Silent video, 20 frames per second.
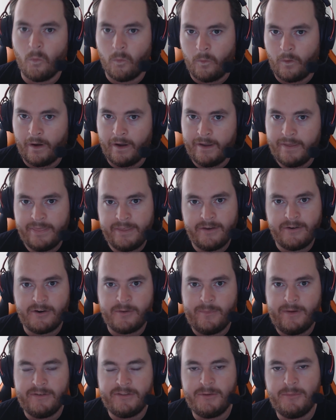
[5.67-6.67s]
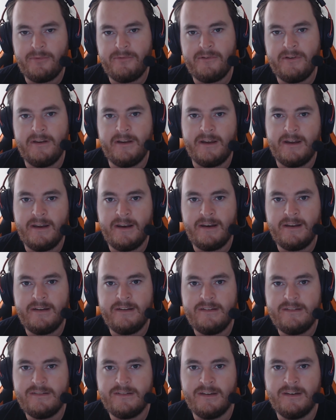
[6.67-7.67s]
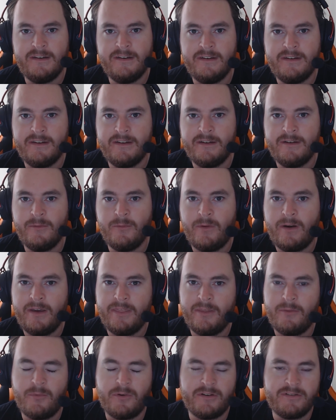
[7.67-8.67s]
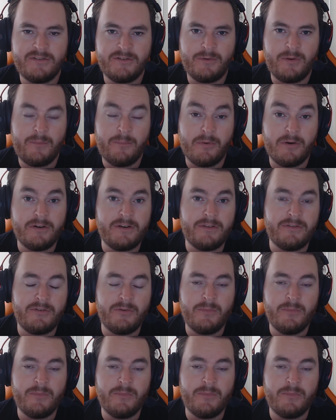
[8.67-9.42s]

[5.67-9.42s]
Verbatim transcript: why they are my top 3 highlights and uh, why they were so important to